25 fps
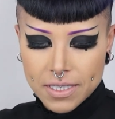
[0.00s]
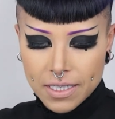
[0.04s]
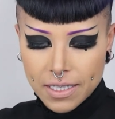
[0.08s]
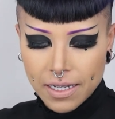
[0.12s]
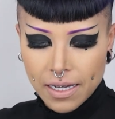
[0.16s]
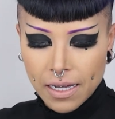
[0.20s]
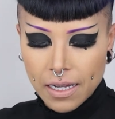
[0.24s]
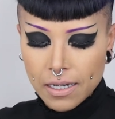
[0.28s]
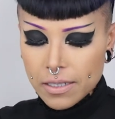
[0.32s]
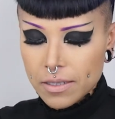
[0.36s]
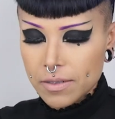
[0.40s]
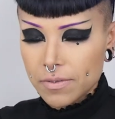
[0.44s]
it
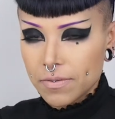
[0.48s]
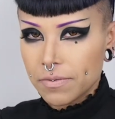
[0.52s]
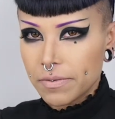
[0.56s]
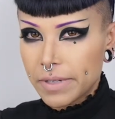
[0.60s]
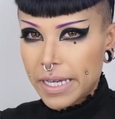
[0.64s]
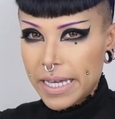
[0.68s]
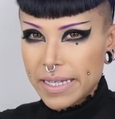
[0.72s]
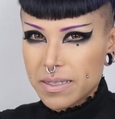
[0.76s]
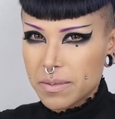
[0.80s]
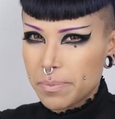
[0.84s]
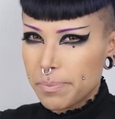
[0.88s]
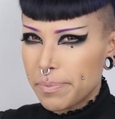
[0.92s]
kind of
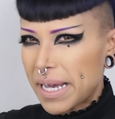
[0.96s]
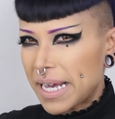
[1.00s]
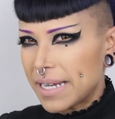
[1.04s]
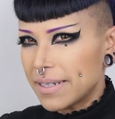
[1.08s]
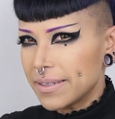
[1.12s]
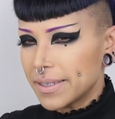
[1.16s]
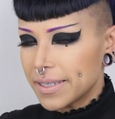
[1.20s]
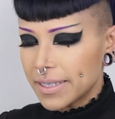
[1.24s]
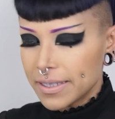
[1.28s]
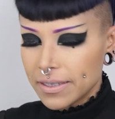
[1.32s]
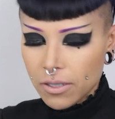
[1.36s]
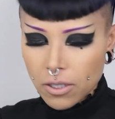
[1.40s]
gets
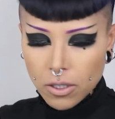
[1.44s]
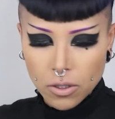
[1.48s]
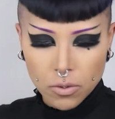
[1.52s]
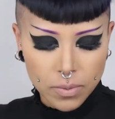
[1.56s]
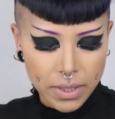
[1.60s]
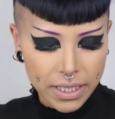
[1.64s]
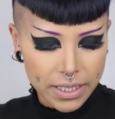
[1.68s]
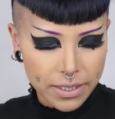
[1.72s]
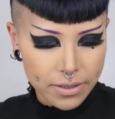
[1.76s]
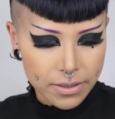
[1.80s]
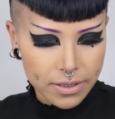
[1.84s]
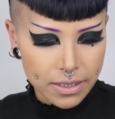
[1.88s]
bent and all
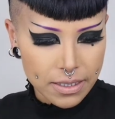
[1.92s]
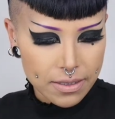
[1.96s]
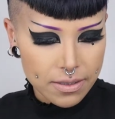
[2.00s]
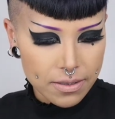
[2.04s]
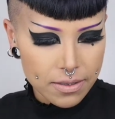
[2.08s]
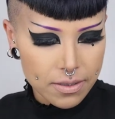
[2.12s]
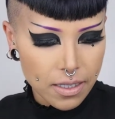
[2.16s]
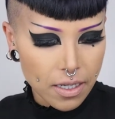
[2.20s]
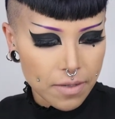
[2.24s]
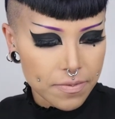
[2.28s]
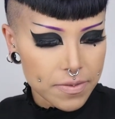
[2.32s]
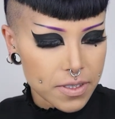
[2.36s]
weird and
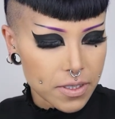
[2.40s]
stuff.